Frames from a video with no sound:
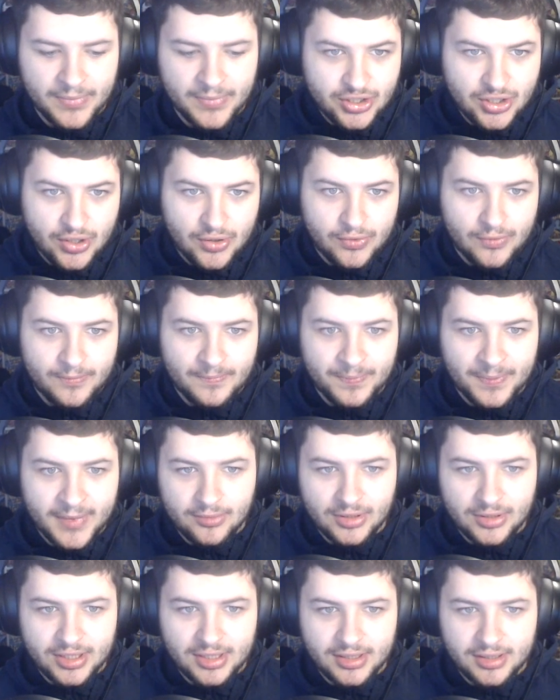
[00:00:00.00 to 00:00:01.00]
So
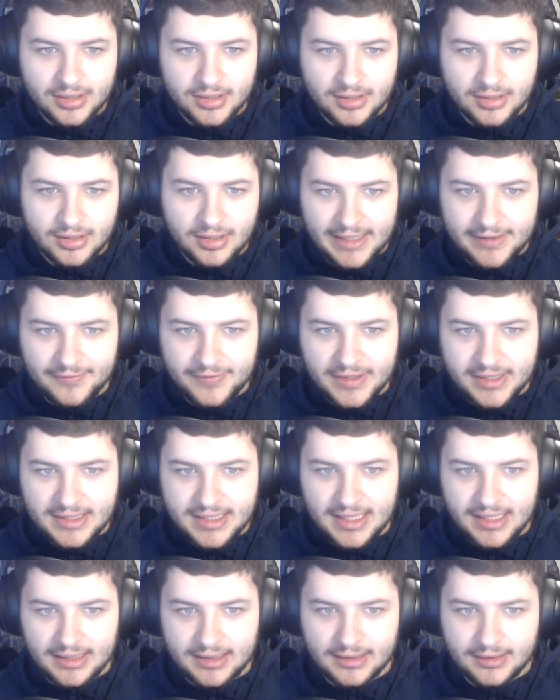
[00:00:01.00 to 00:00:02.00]
I'm going to leave this
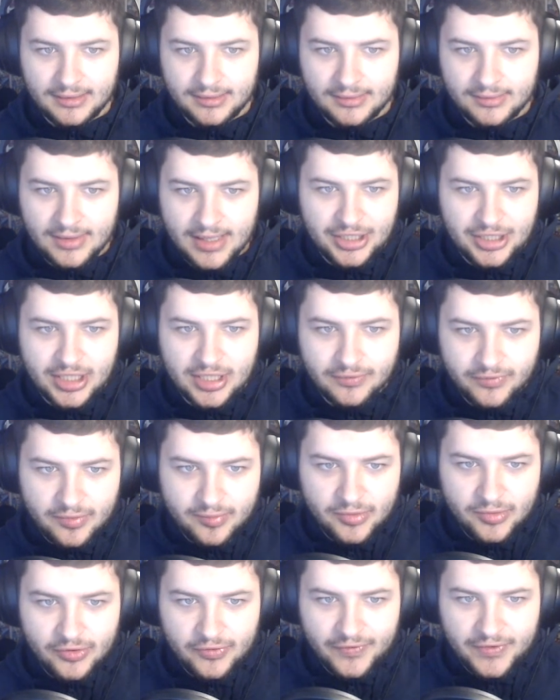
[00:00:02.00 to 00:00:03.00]
here and you can
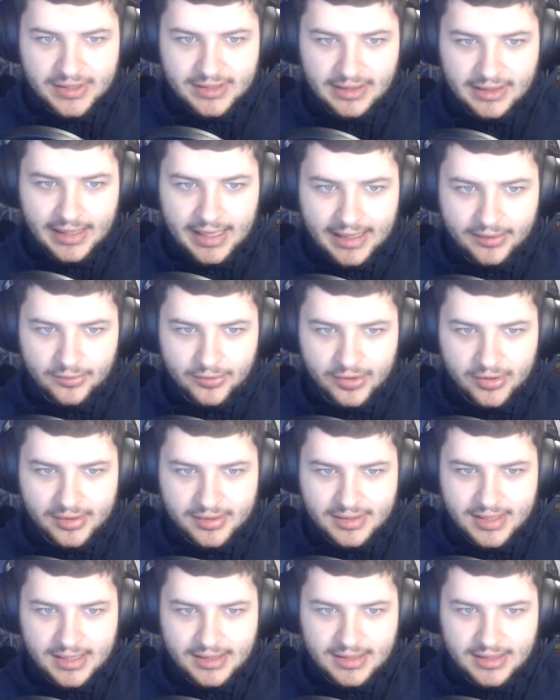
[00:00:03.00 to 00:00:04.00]
remove this line where it
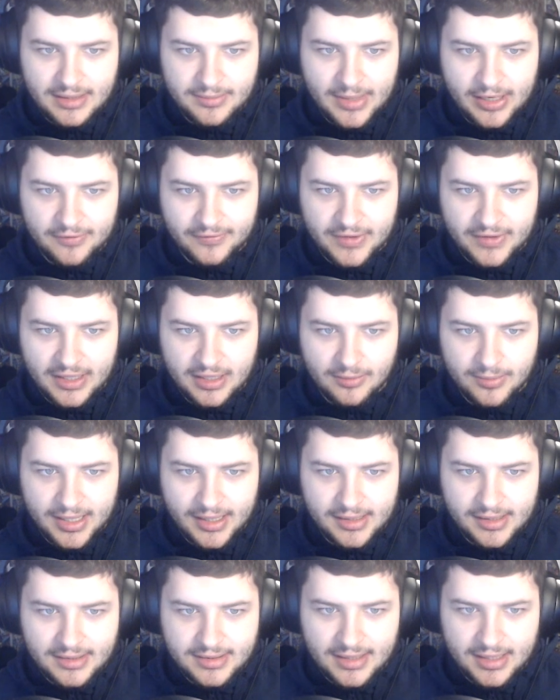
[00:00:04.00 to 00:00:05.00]
says the amount of
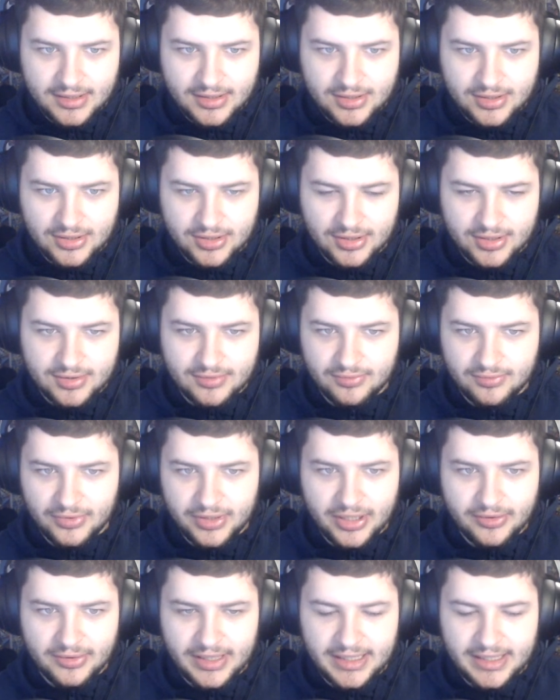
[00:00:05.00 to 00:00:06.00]
gigabytes. That's just, we
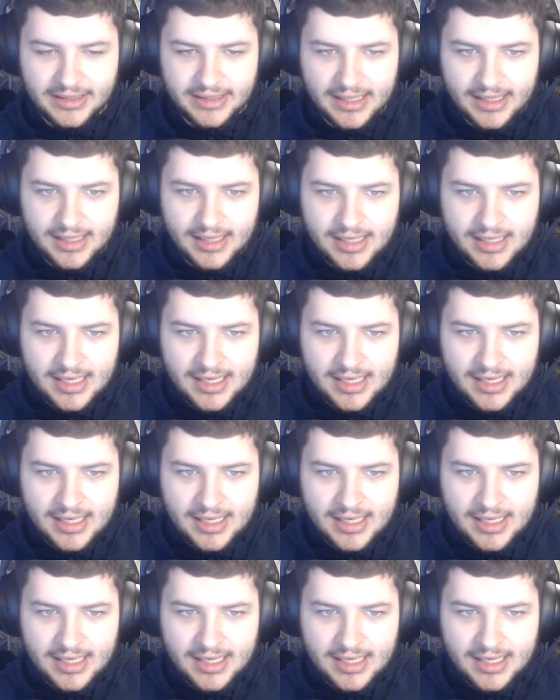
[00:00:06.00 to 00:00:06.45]
don't need that.